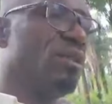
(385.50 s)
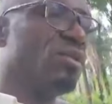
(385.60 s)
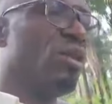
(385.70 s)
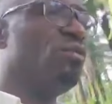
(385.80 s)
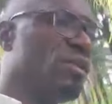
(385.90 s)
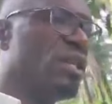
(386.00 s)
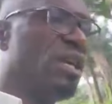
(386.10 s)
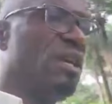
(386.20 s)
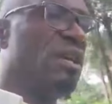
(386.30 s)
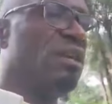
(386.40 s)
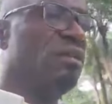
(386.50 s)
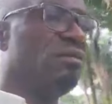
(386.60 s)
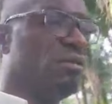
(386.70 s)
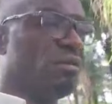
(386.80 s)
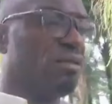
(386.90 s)
Some will say
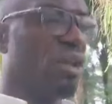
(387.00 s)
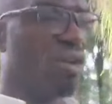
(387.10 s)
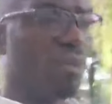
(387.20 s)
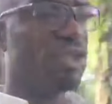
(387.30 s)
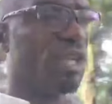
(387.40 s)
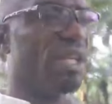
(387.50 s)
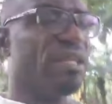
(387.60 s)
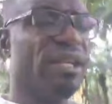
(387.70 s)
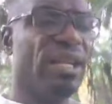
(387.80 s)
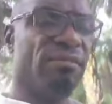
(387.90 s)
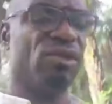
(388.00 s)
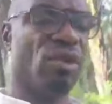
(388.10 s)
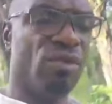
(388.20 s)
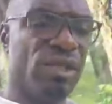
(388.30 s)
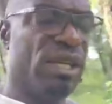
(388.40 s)
some commissioner sent them.
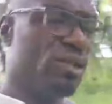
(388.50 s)
Some will say